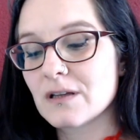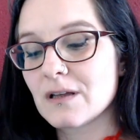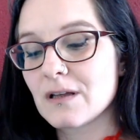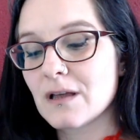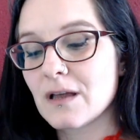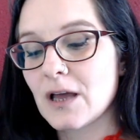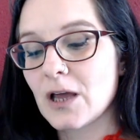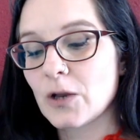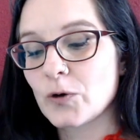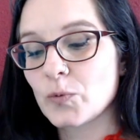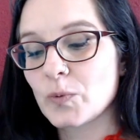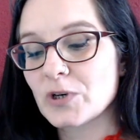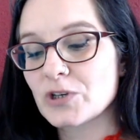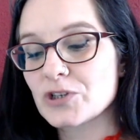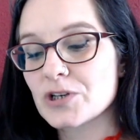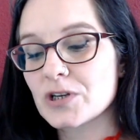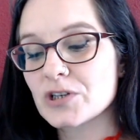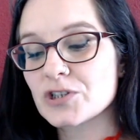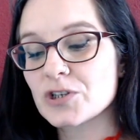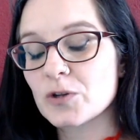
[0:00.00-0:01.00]
and which I
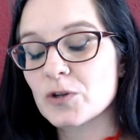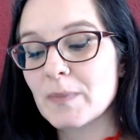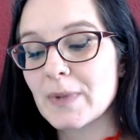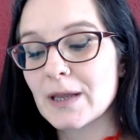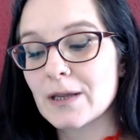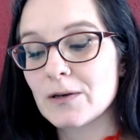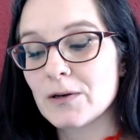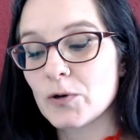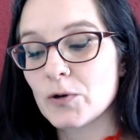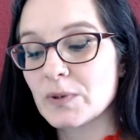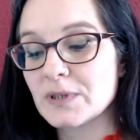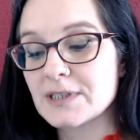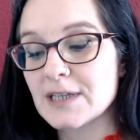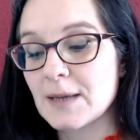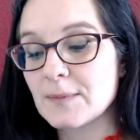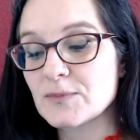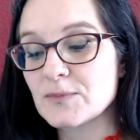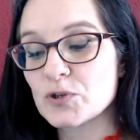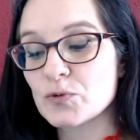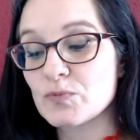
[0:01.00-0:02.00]
shall make no attempt
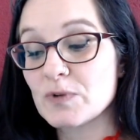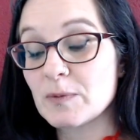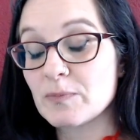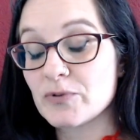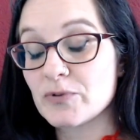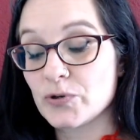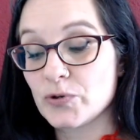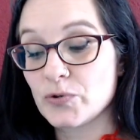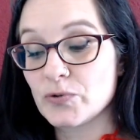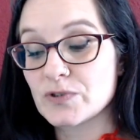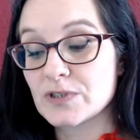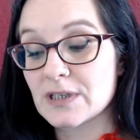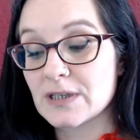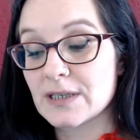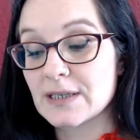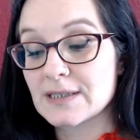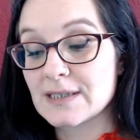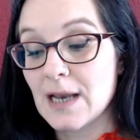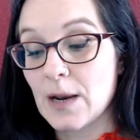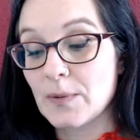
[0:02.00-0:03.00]
to reproduce in this
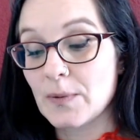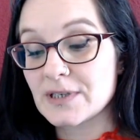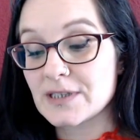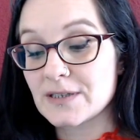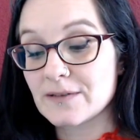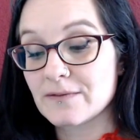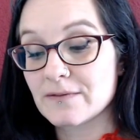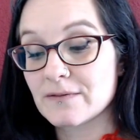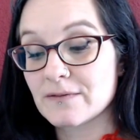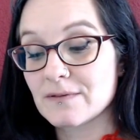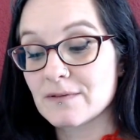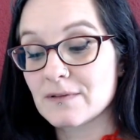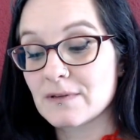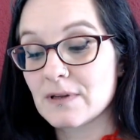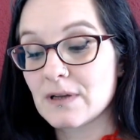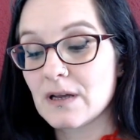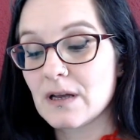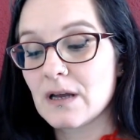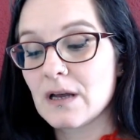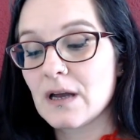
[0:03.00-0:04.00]
narrative.
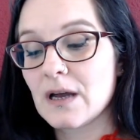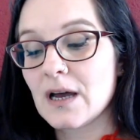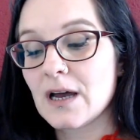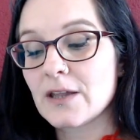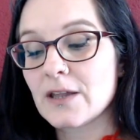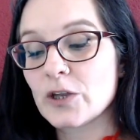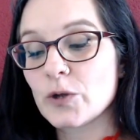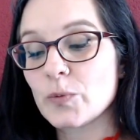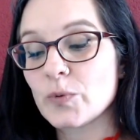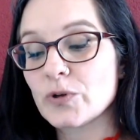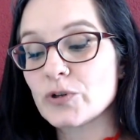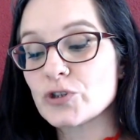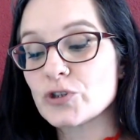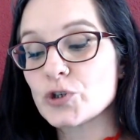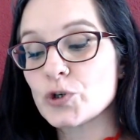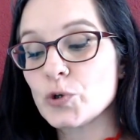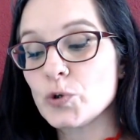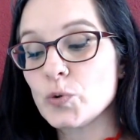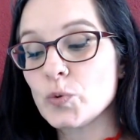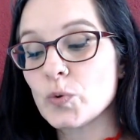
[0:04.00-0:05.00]
And there were
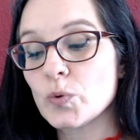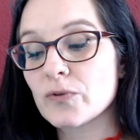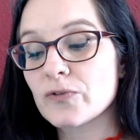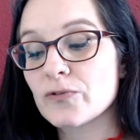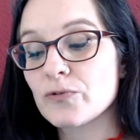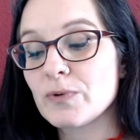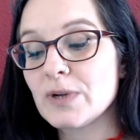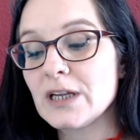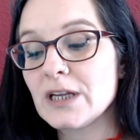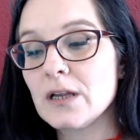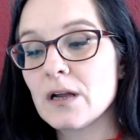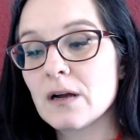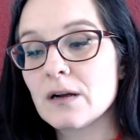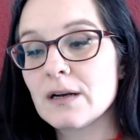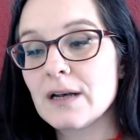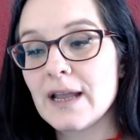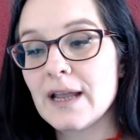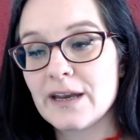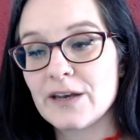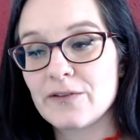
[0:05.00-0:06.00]
2 or 3 young
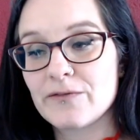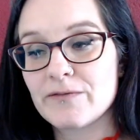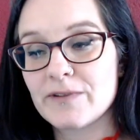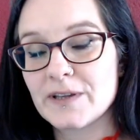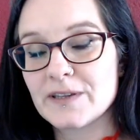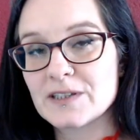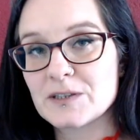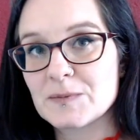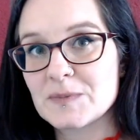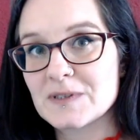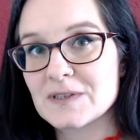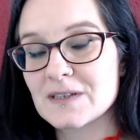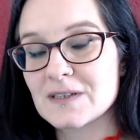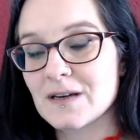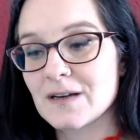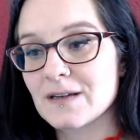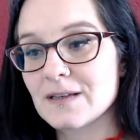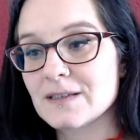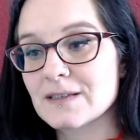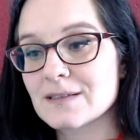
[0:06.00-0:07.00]
lady friends
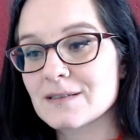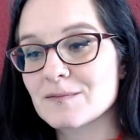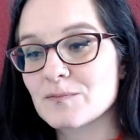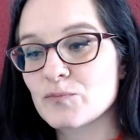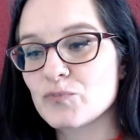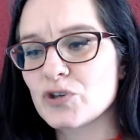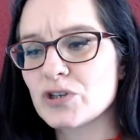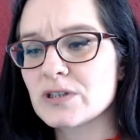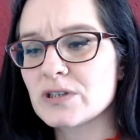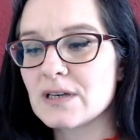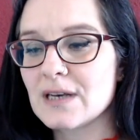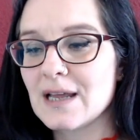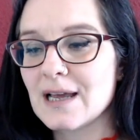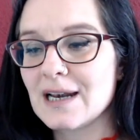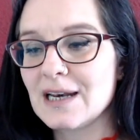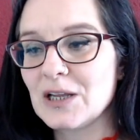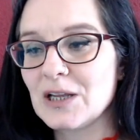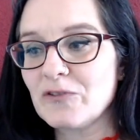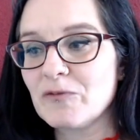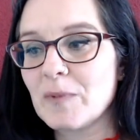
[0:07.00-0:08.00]
besides, pretty nearly
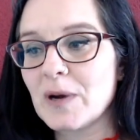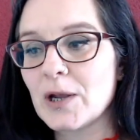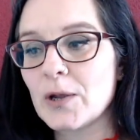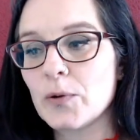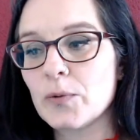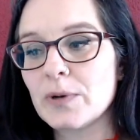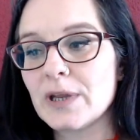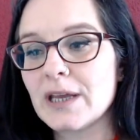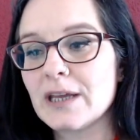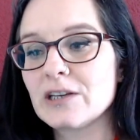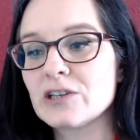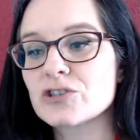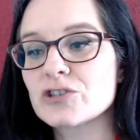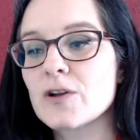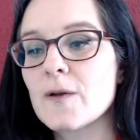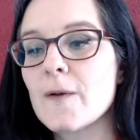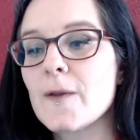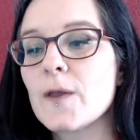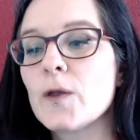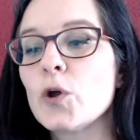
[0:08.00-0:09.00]
of my own age,
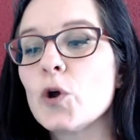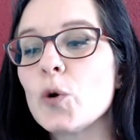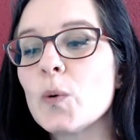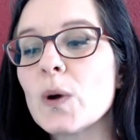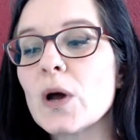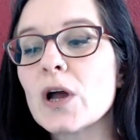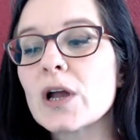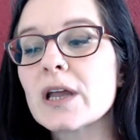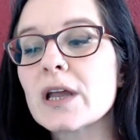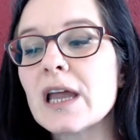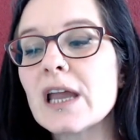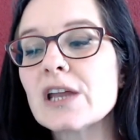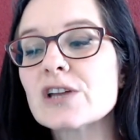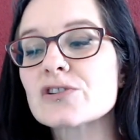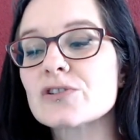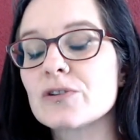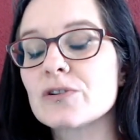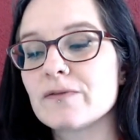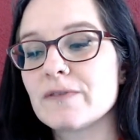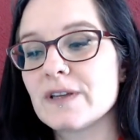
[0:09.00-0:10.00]
who were
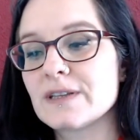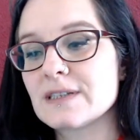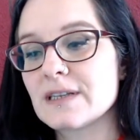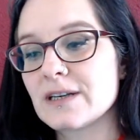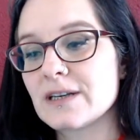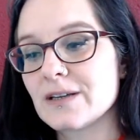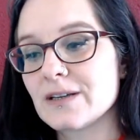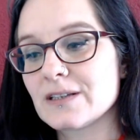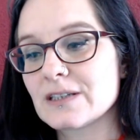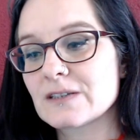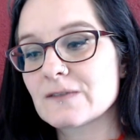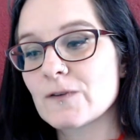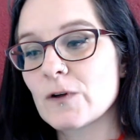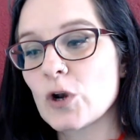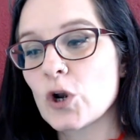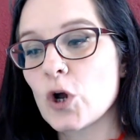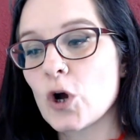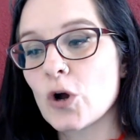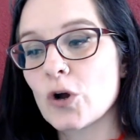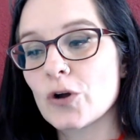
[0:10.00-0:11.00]
occasional visitors for
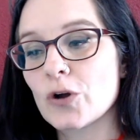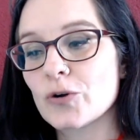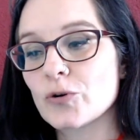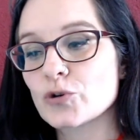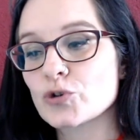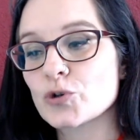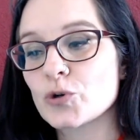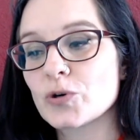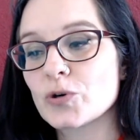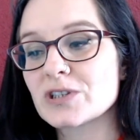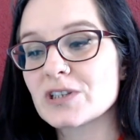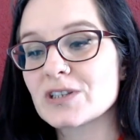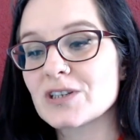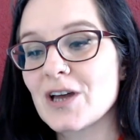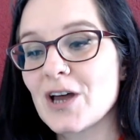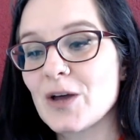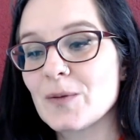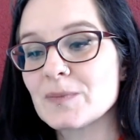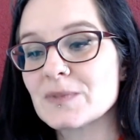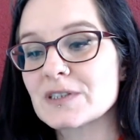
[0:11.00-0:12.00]
longer or shorter
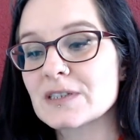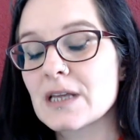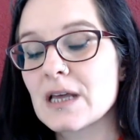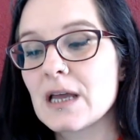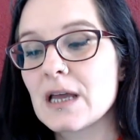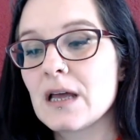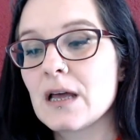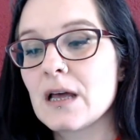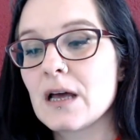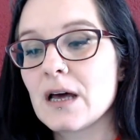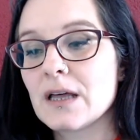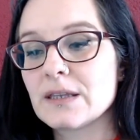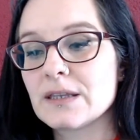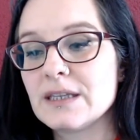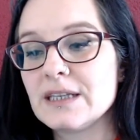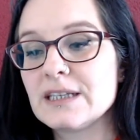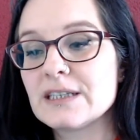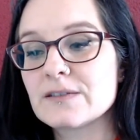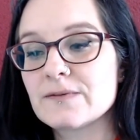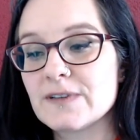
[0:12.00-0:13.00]
terms, and
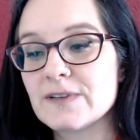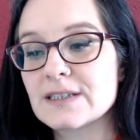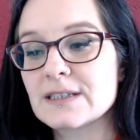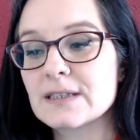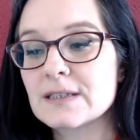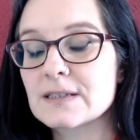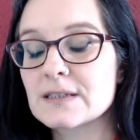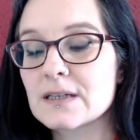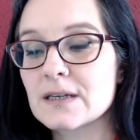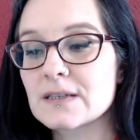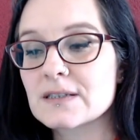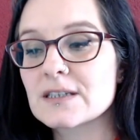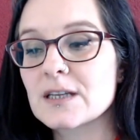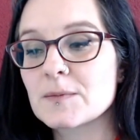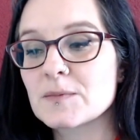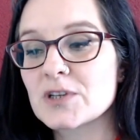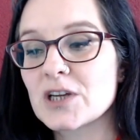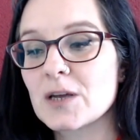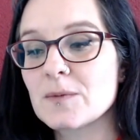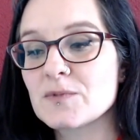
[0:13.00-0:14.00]
these visits I
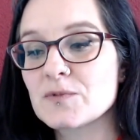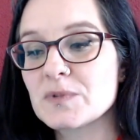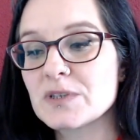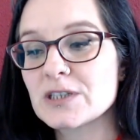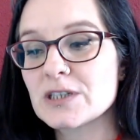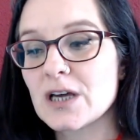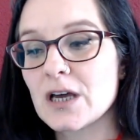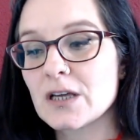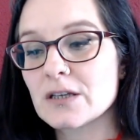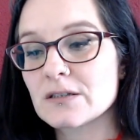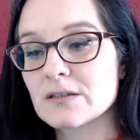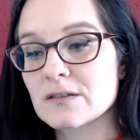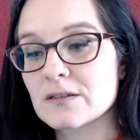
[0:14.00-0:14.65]
sometimes returned.